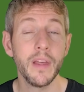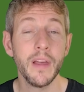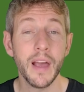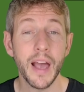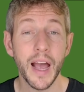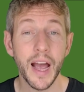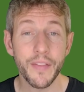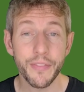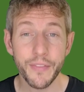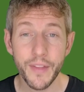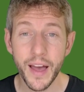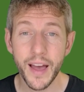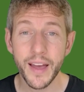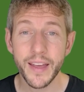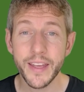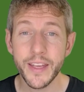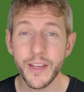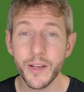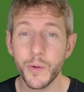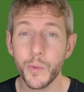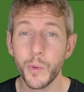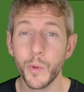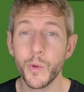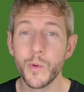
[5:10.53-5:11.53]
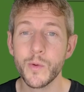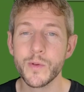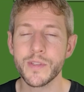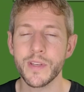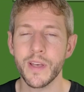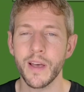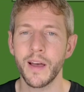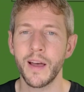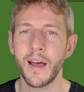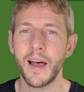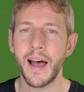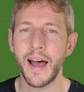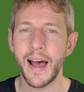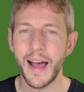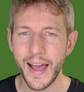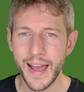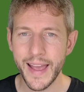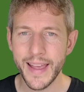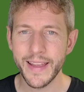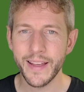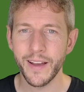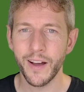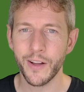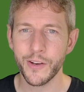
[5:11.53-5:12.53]
and that equals
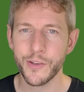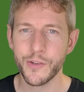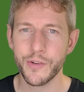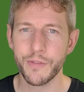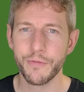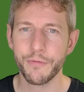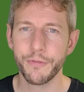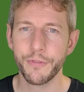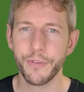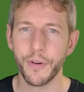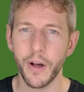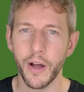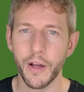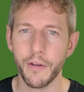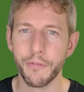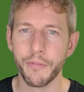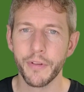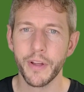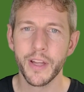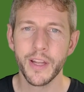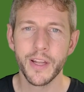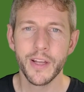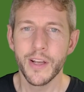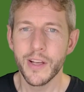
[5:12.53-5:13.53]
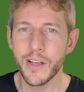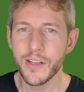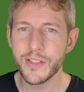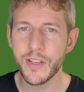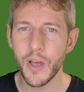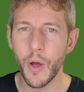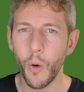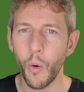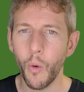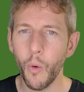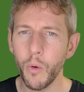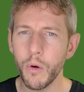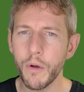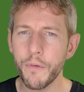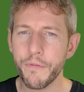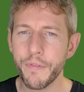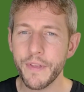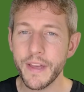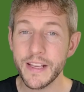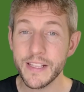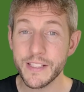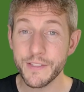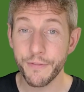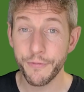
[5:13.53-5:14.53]
805. So all of
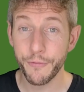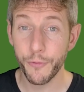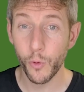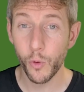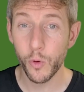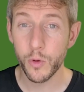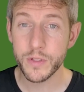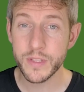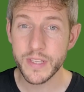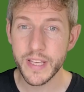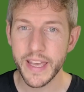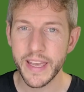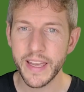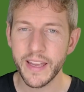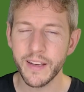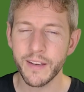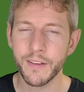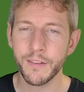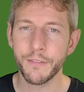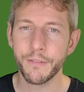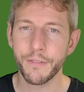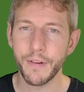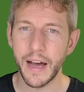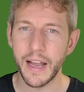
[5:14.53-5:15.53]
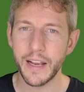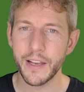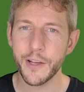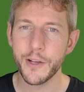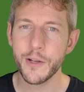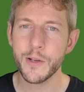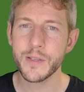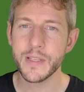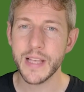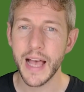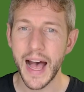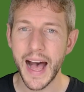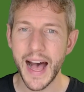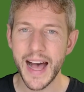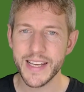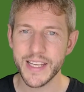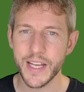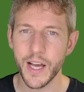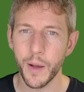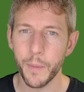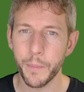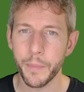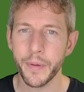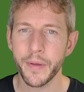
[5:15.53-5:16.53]
these 14 values add
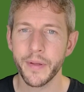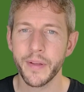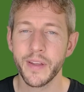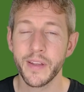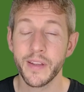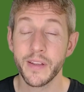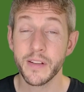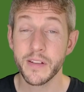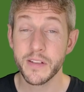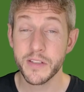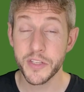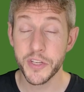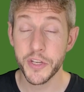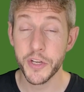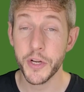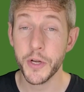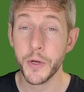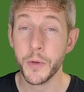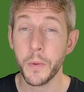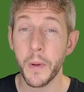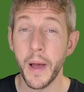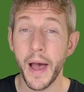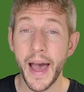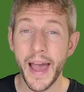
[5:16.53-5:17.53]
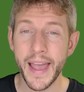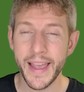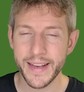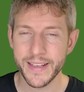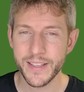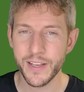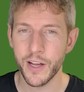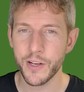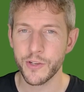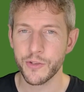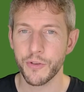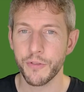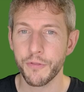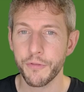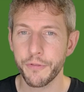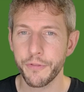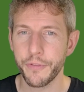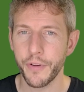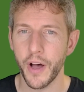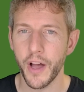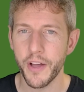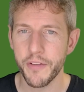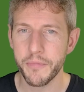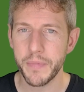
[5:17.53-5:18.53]
up to
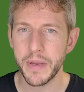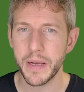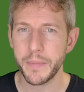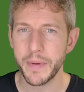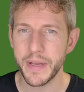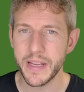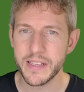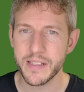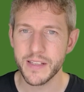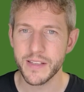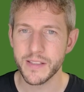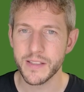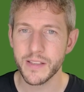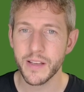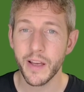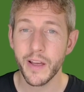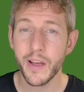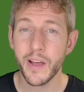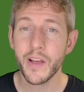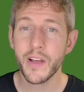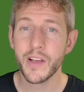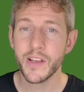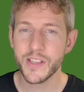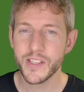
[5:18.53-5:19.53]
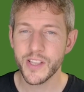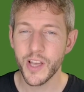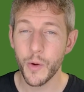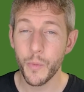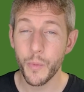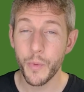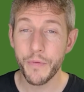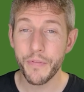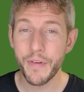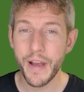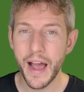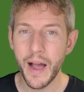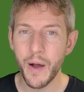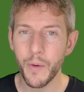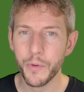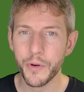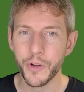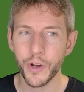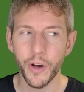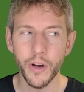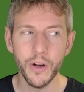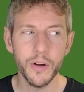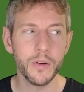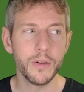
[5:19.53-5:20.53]
805 millimeters. So we've now
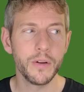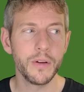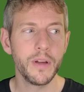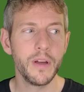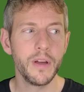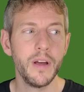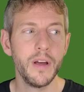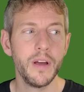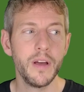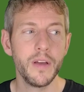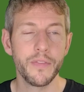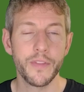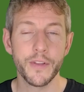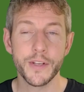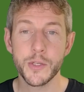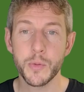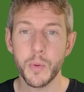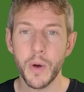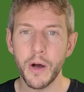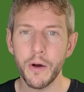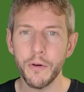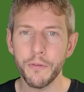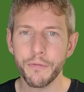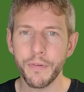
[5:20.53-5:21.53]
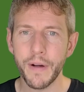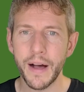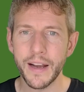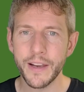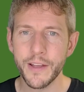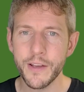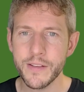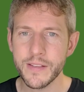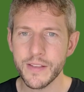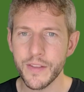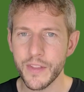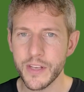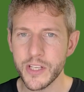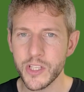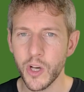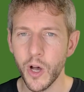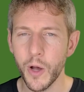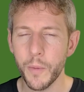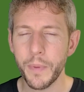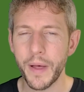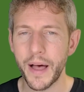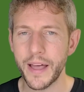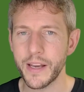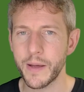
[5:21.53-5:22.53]
got the 12 values at the
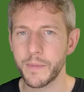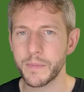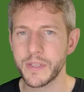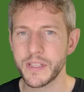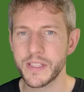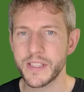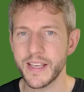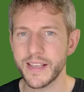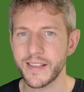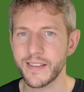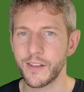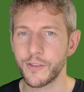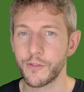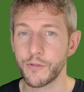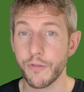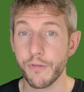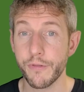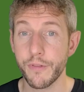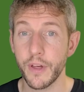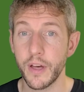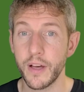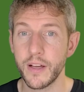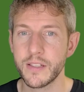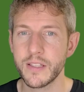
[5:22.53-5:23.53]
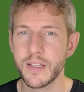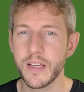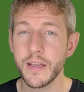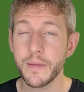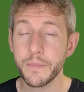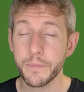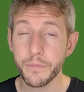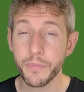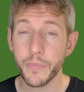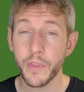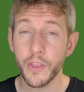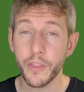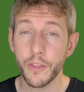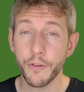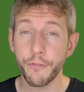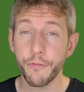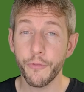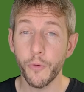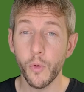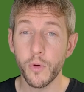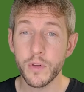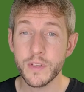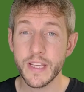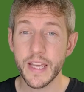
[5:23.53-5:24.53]
top add up to 630. The
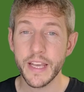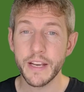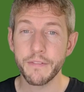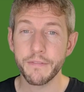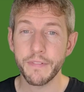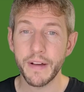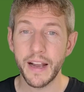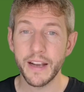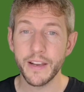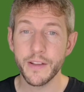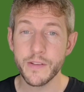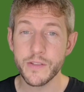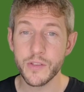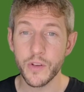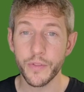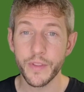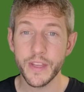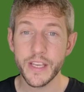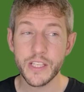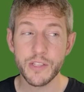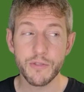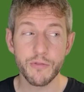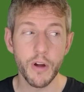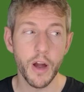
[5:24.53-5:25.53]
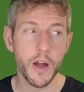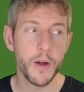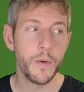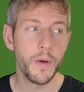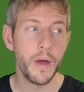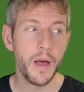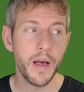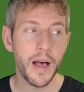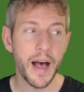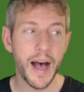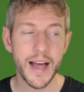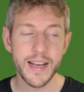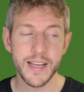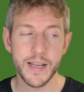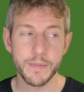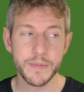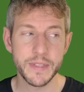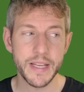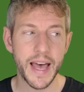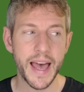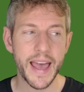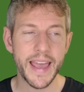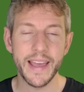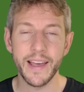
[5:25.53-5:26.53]
14 values on this row add up
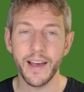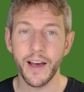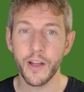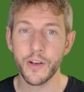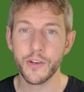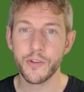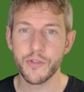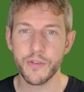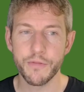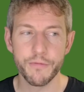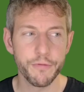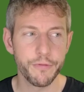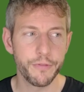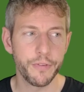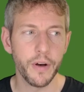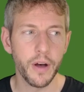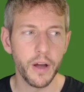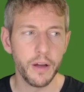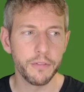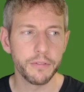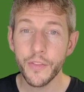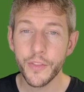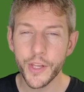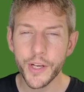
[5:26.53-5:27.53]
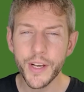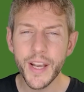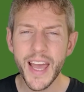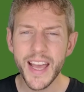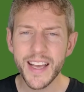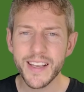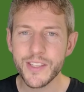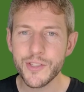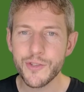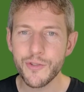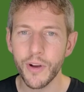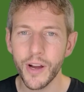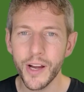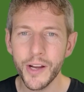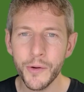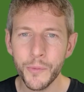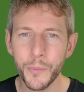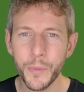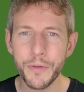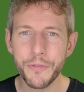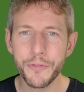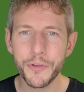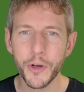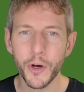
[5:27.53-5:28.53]
to 805. The next row,
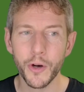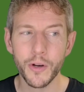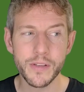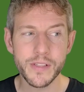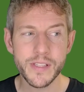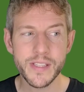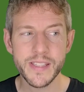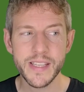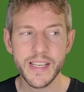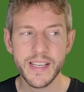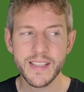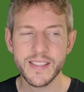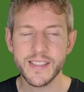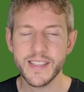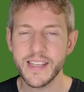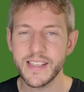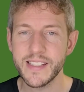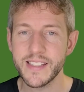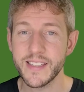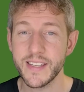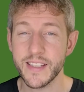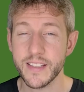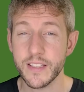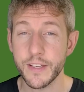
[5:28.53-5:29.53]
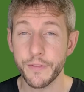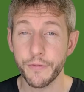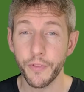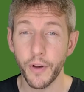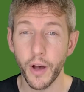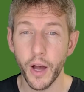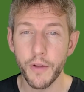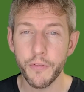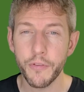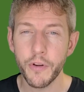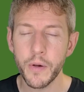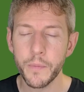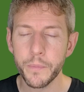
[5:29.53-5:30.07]
we've got 60 to 65.